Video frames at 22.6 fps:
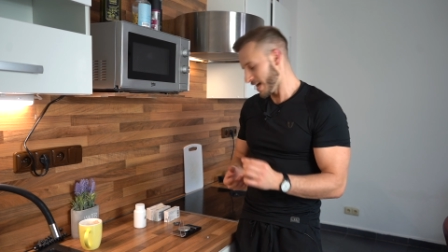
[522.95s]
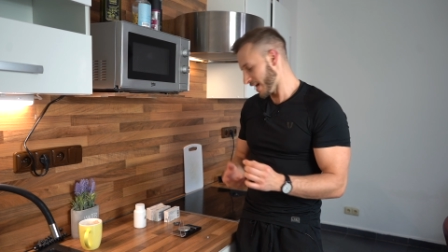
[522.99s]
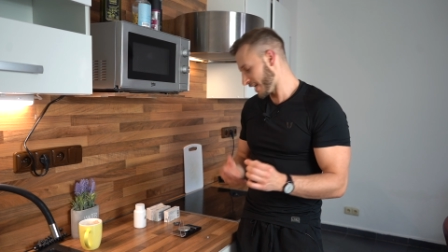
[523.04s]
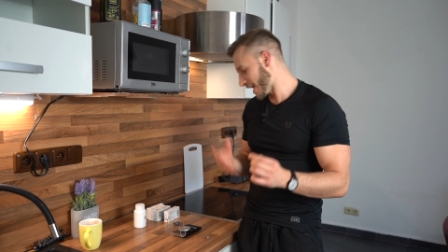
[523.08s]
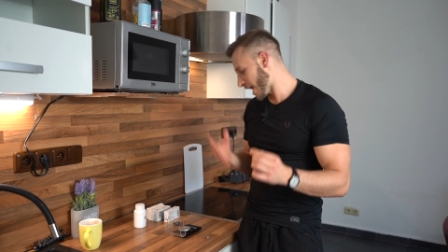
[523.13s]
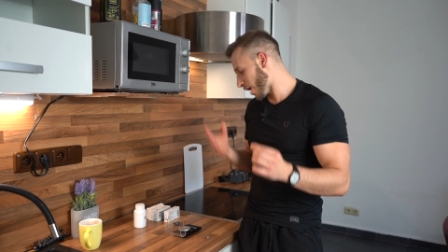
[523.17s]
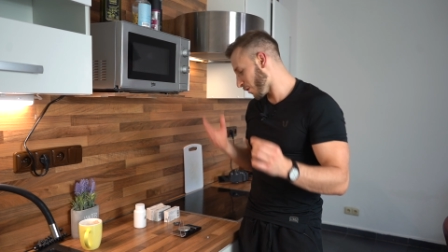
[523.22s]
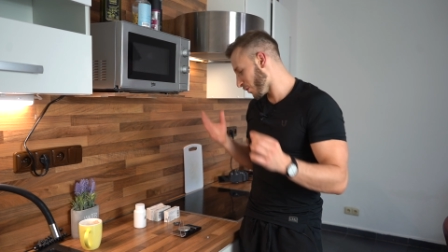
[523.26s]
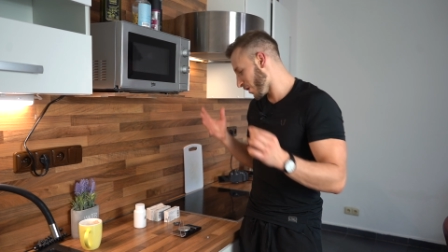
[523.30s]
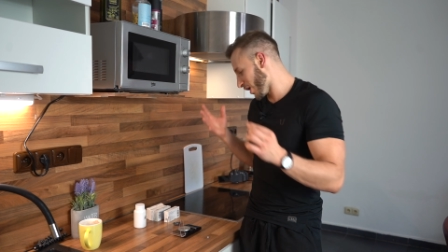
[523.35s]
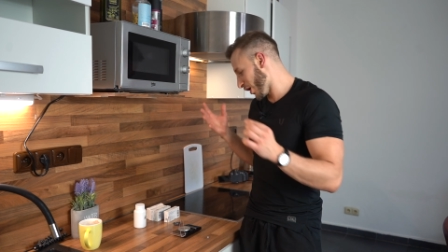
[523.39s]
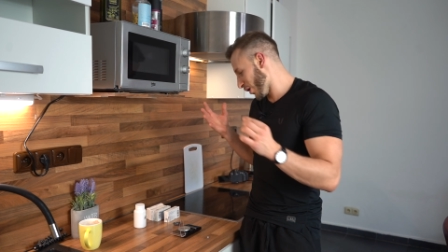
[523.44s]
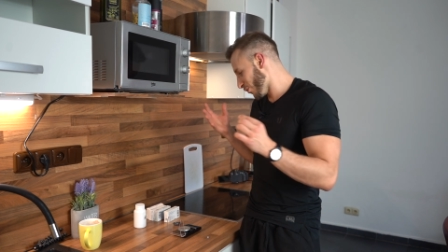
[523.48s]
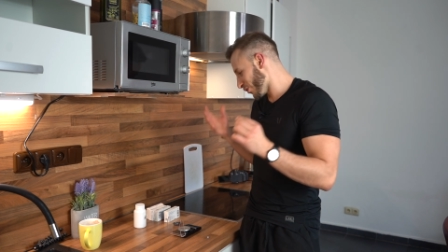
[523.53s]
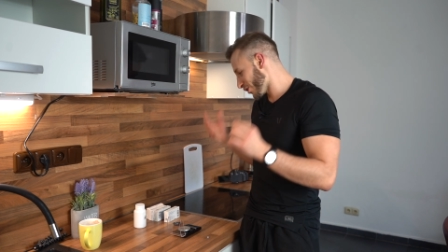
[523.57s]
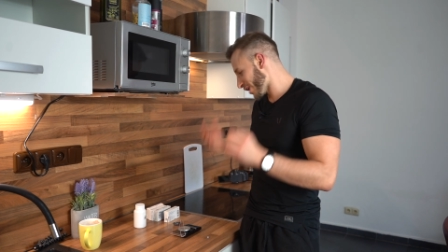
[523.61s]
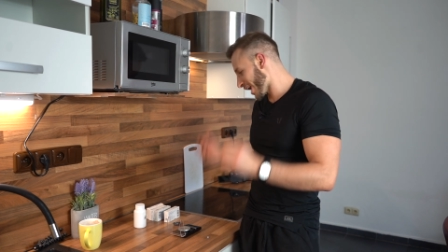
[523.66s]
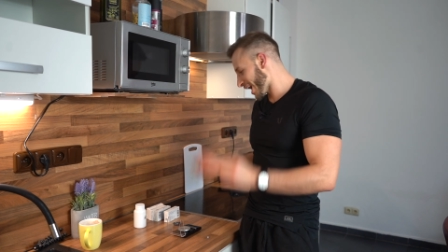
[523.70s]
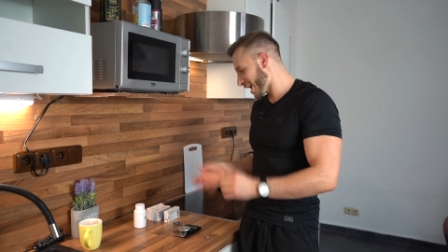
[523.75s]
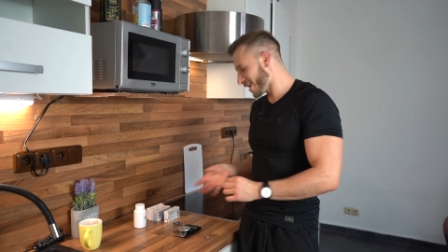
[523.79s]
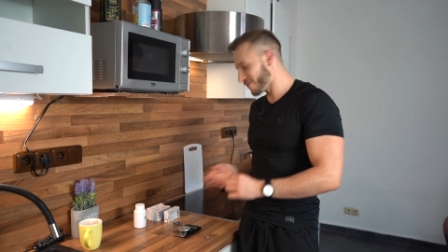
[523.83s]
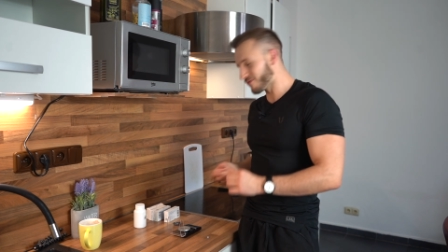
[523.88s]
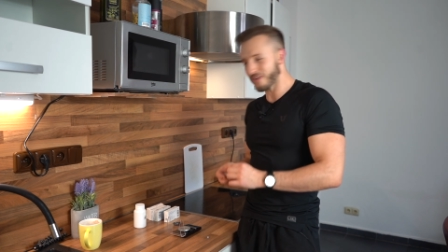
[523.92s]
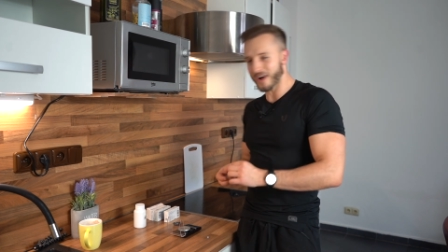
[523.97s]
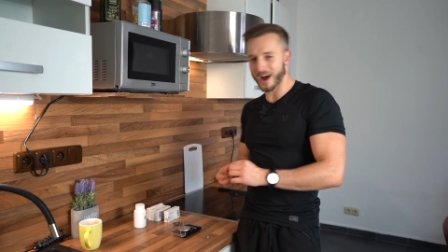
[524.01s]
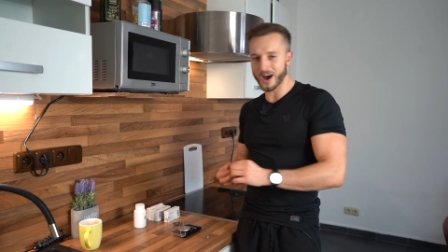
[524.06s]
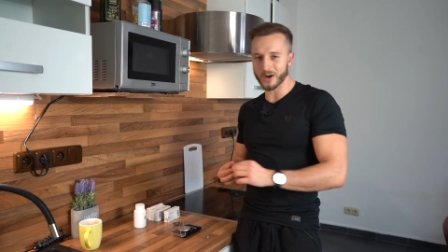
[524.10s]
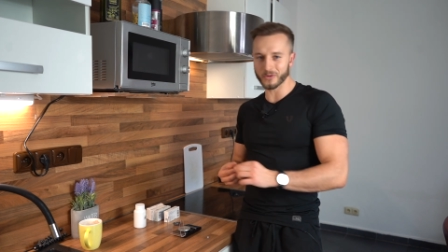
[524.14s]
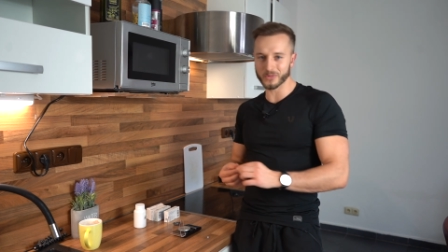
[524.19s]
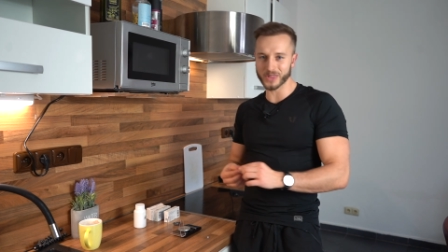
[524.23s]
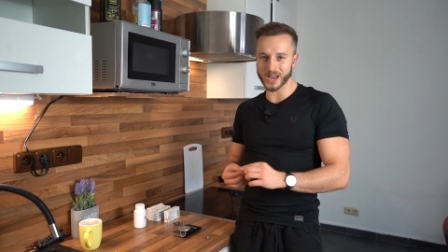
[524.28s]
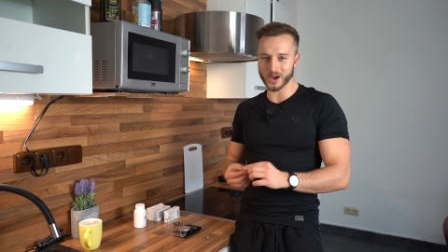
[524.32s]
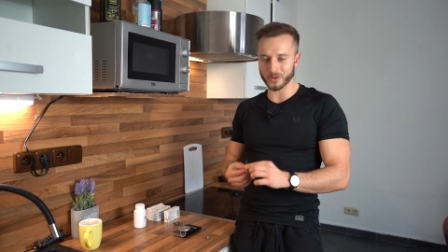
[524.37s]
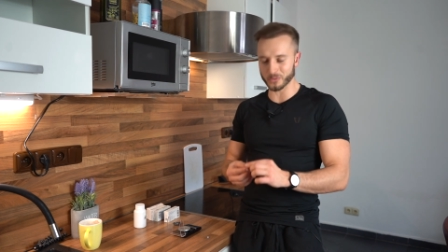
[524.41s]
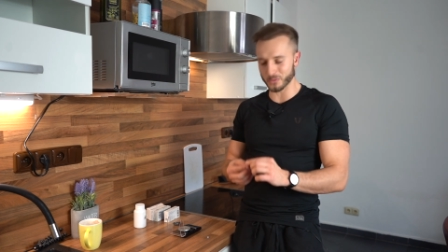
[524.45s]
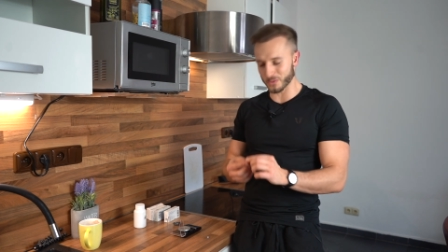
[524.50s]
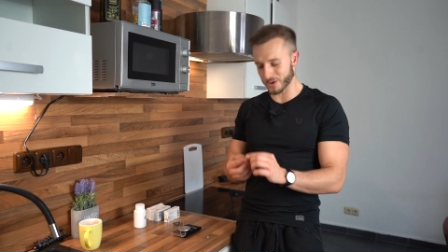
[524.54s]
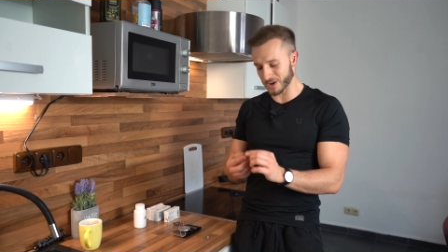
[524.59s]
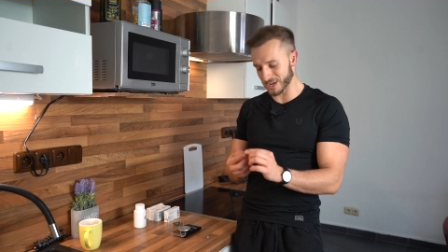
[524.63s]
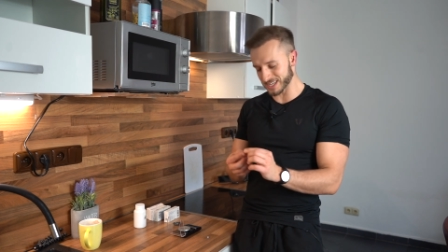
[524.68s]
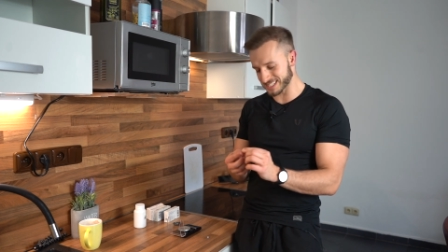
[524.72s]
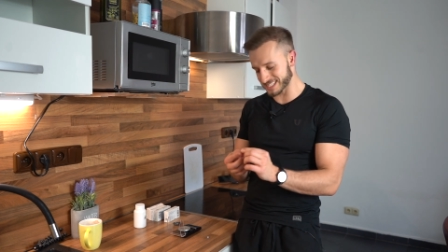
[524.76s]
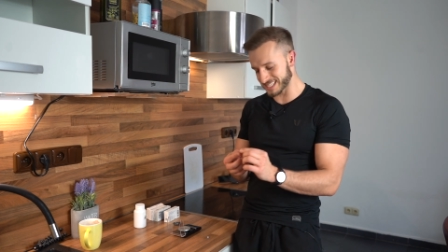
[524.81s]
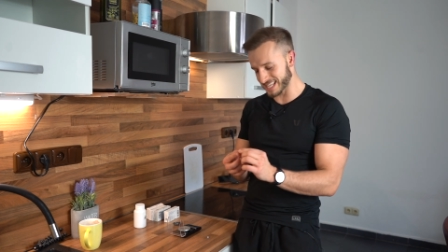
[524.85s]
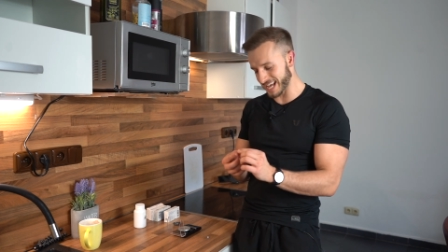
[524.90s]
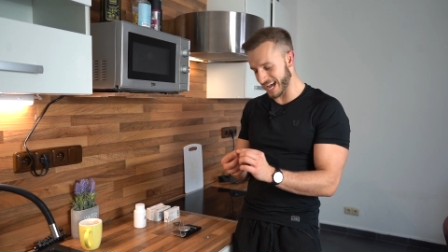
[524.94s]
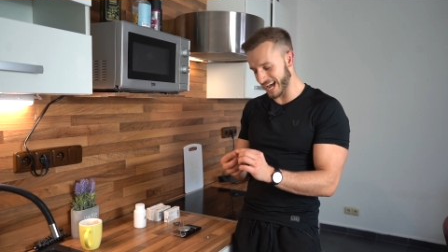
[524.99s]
Now what I found out was